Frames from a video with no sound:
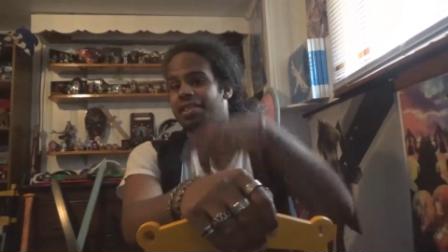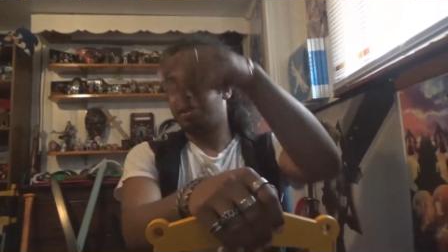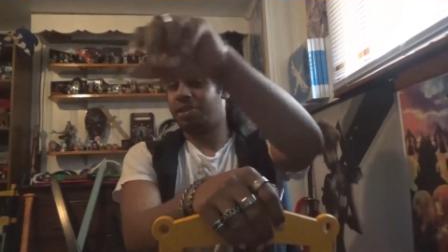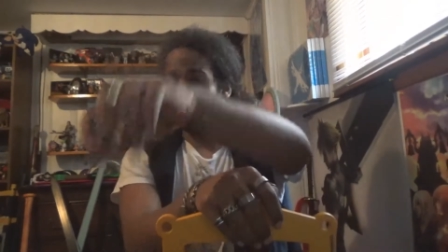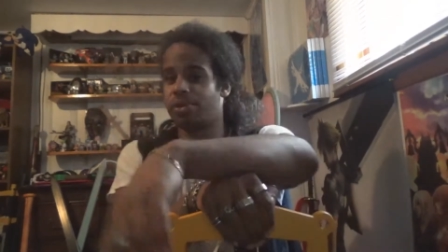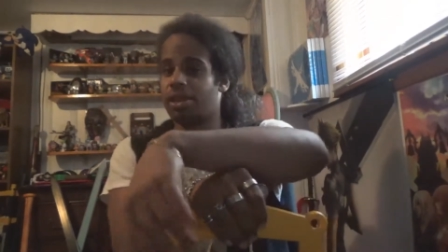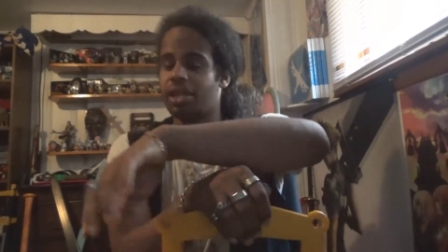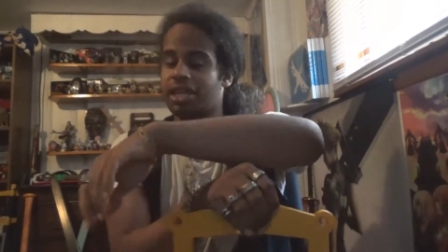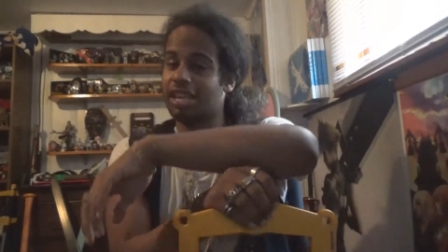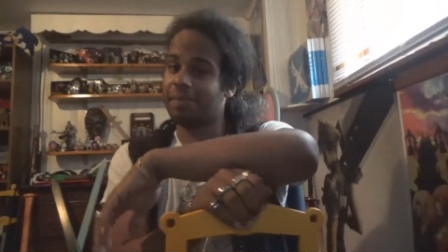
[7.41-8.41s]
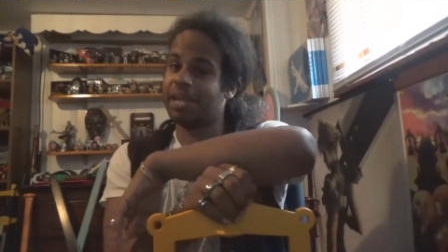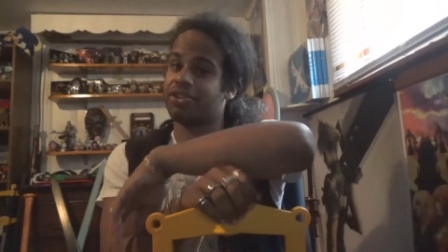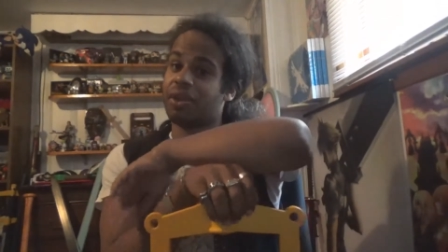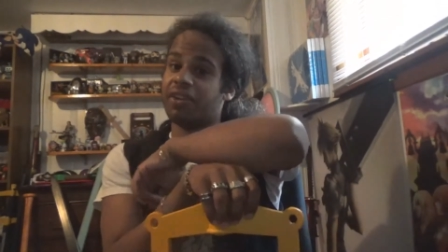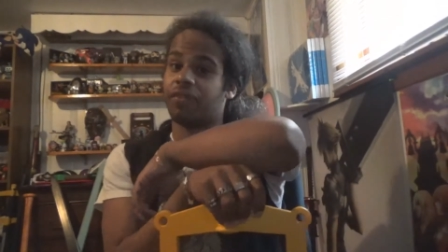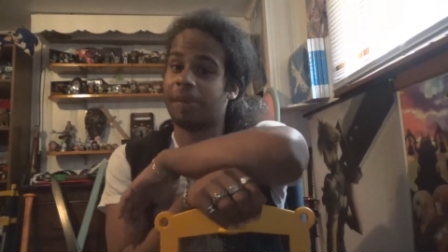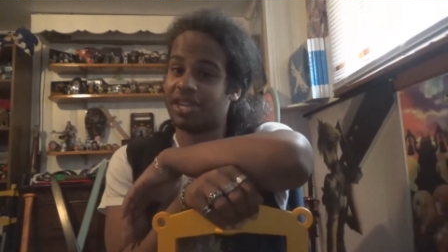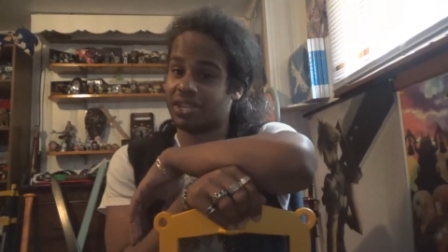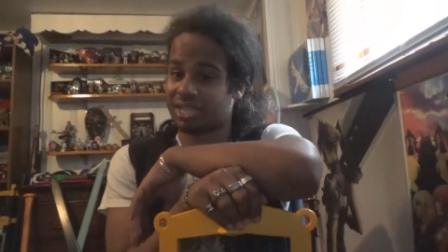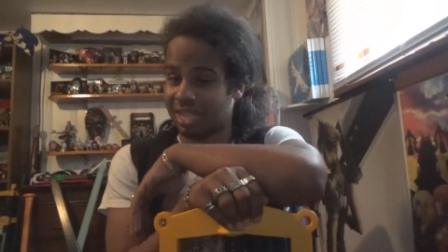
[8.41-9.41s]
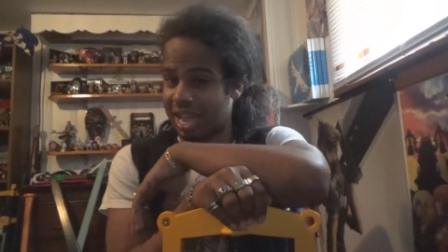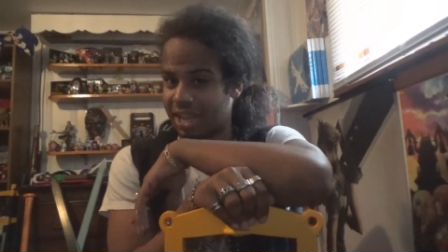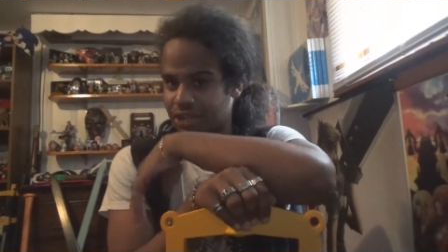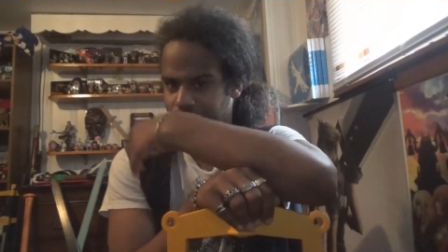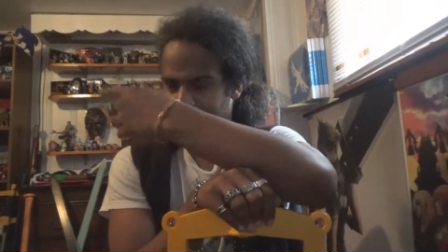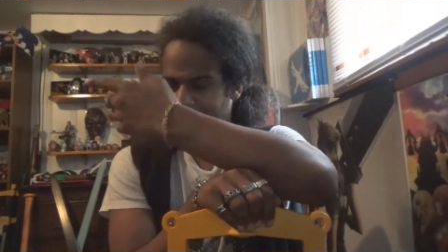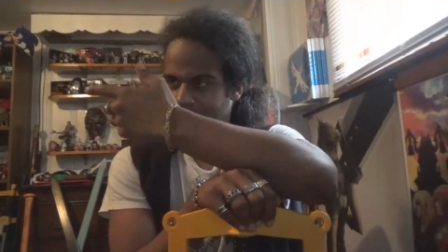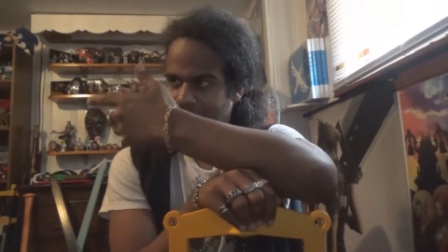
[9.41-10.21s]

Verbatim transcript: the new the Keyblade transformation slash